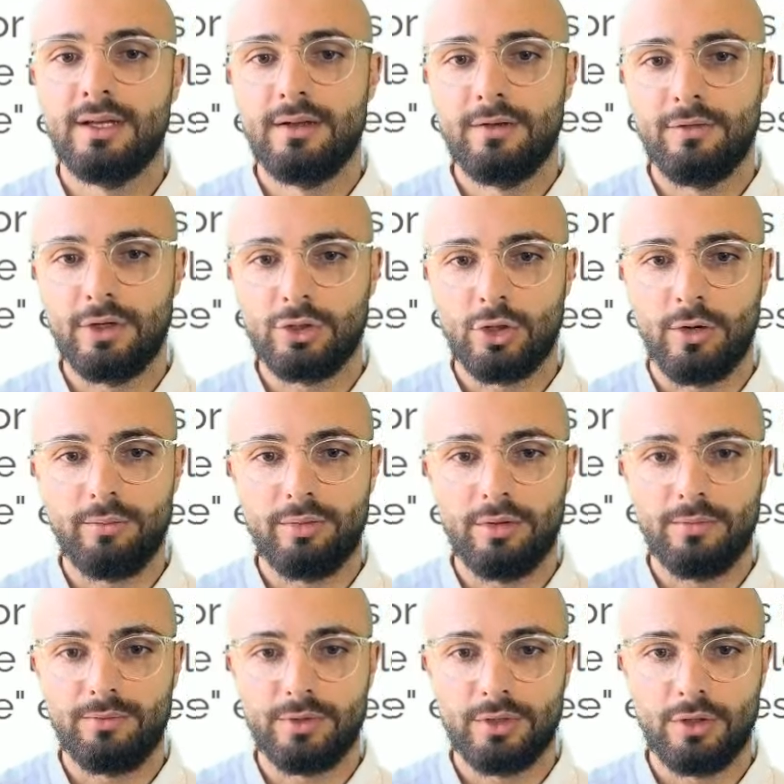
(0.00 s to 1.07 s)
For example,
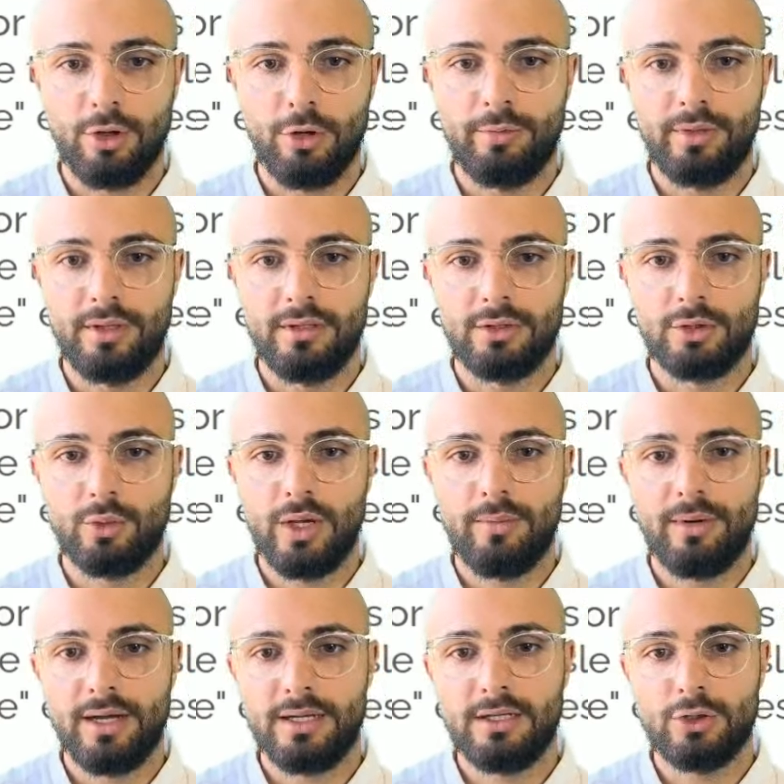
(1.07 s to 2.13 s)
it'll open square
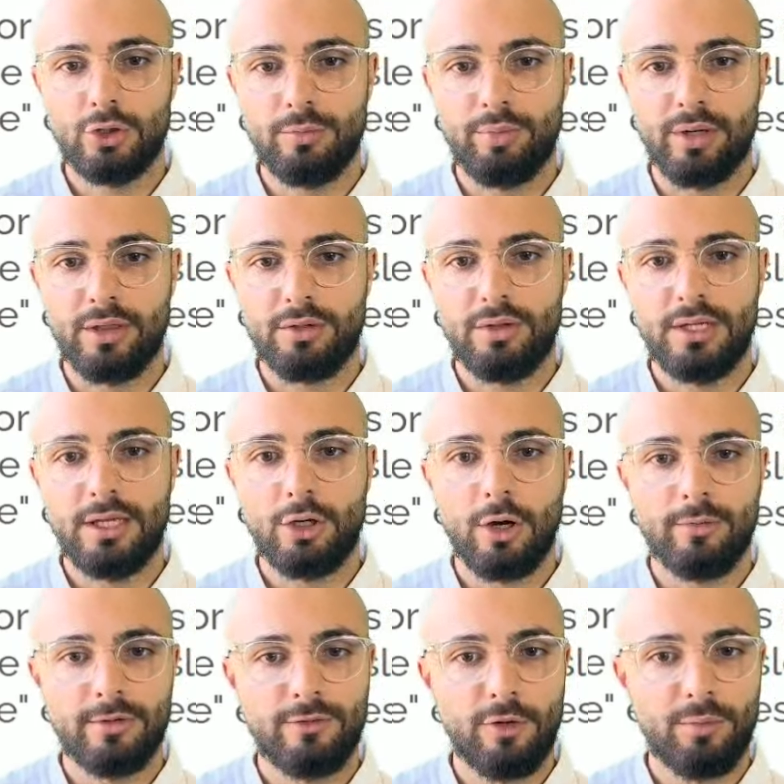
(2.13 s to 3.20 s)
bracket 2.3,
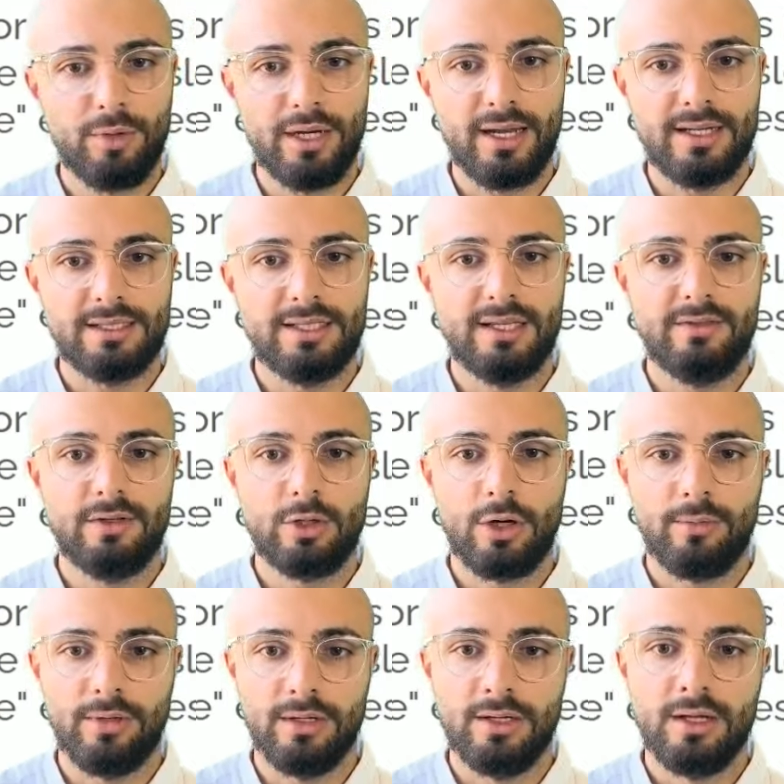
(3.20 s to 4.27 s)

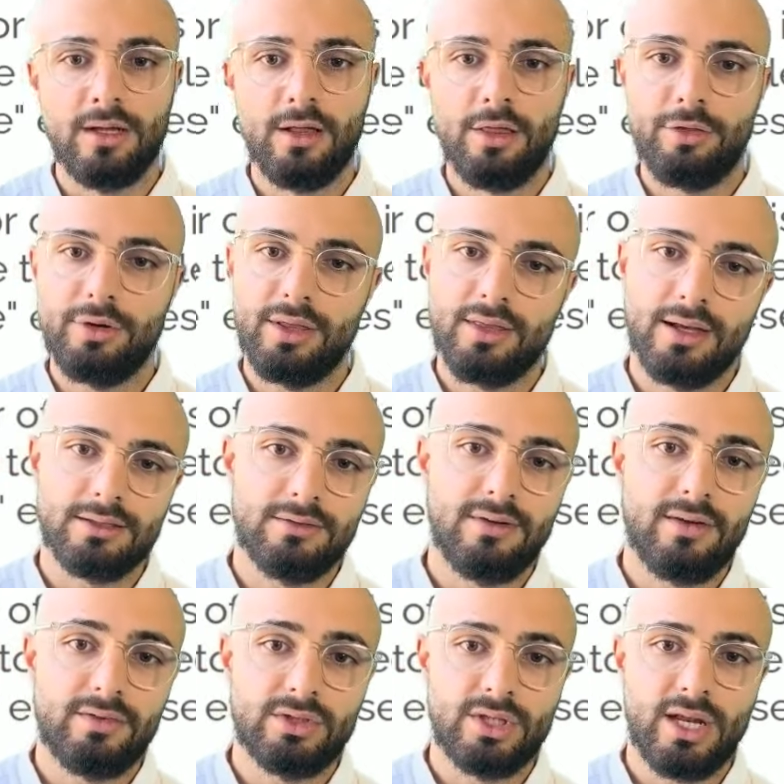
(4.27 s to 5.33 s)
4.97,
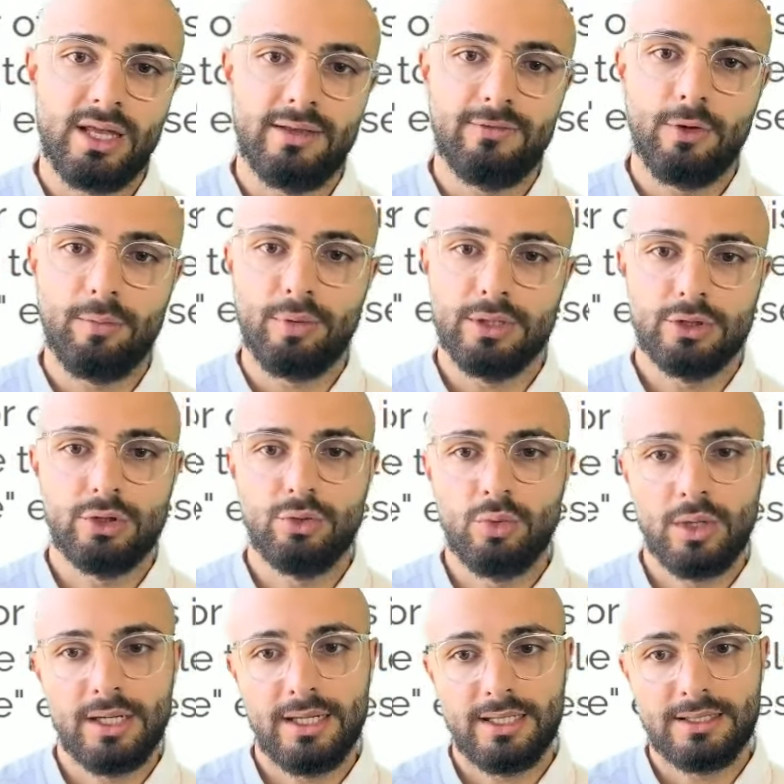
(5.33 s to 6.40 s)

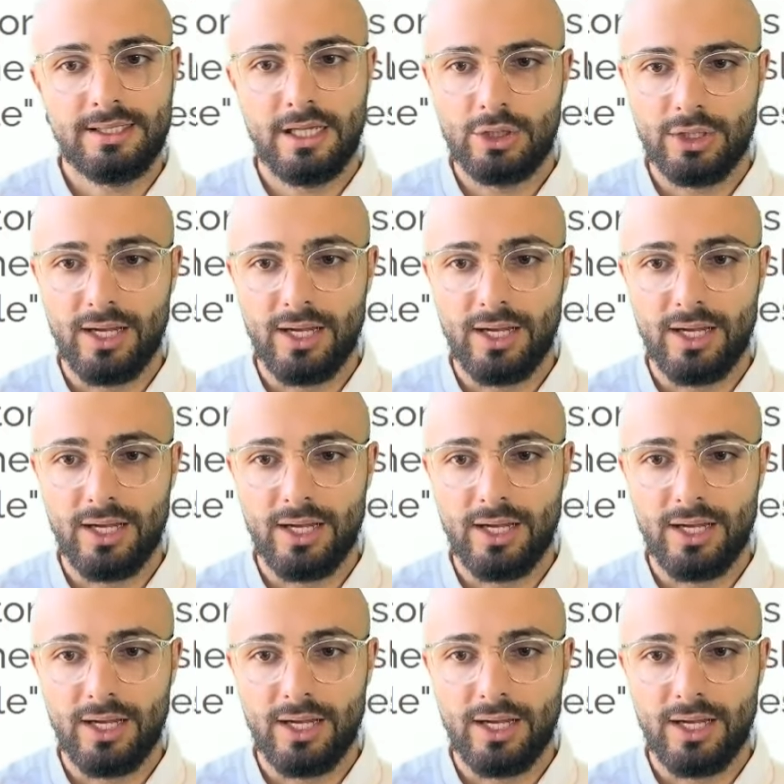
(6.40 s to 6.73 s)
3,584.21, etc.